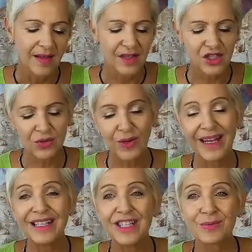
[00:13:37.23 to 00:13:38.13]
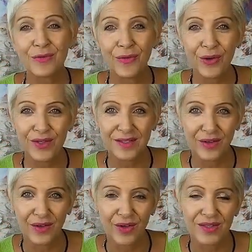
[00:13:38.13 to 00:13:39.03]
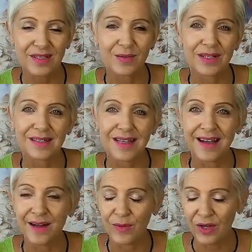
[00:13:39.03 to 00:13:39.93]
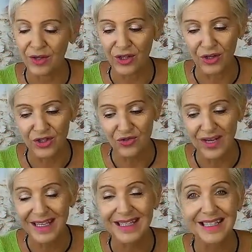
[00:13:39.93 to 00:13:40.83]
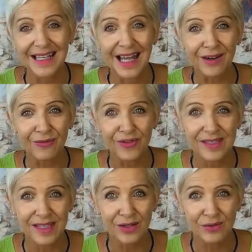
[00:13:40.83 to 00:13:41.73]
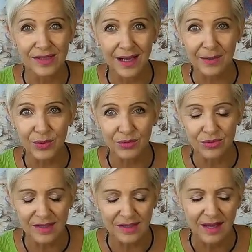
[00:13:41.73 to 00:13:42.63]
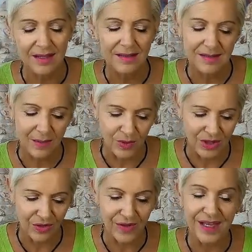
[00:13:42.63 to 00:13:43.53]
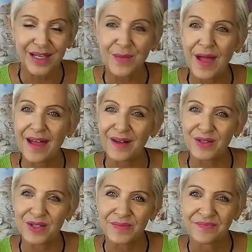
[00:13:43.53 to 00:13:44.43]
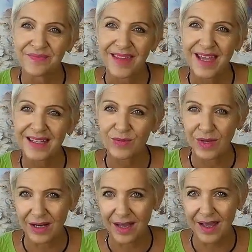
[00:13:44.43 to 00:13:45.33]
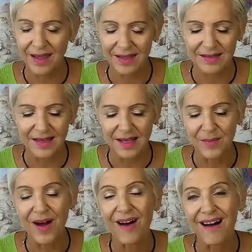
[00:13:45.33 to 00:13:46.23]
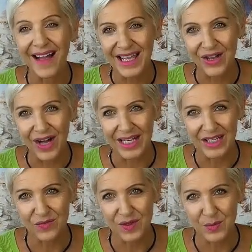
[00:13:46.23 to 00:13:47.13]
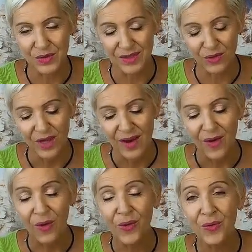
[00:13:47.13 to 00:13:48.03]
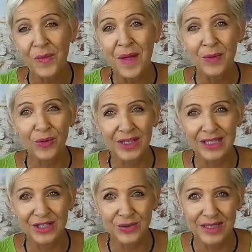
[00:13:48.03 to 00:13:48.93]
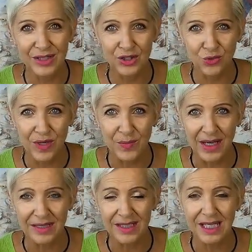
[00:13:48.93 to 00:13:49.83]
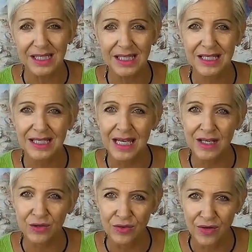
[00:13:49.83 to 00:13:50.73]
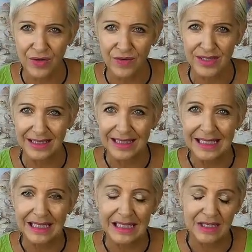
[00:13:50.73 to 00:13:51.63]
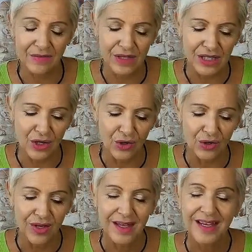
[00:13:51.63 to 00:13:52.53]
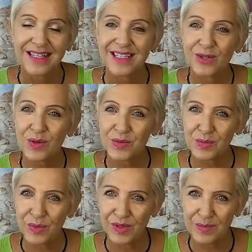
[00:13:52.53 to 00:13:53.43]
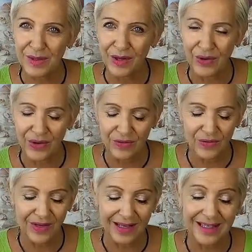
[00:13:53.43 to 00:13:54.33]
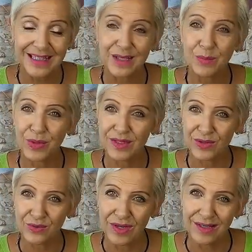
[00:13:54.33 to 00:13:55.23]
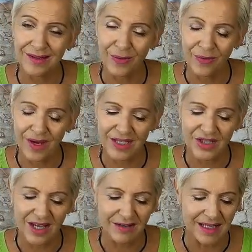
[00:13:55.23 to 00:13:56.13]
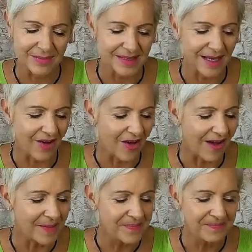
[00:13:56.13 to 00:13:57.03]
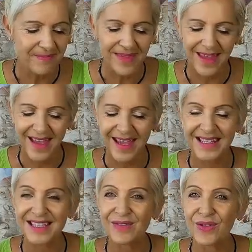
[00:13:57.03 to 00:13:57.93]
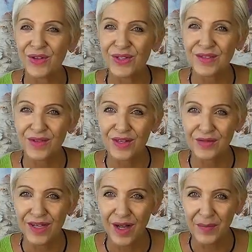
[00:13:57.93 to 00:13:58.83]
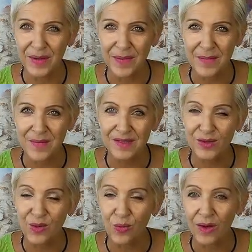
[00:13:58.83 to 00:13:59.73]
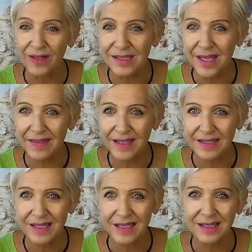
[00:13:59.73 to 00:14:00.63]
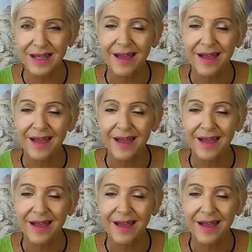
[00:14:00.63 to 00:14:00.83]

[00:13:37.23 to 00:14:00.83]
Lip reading: the general energies will focus on those, as well as we're going to go straight into love for singles, couples, someone you're thinking about, as well as higher guidance from spirit. So remember, all you need to do is hit the join button to get the extended or the very first link in the video description box below. If you feel like you need a personal reading, reach out, come say hi. And for those of you that are VIP members or wanting to get the extended,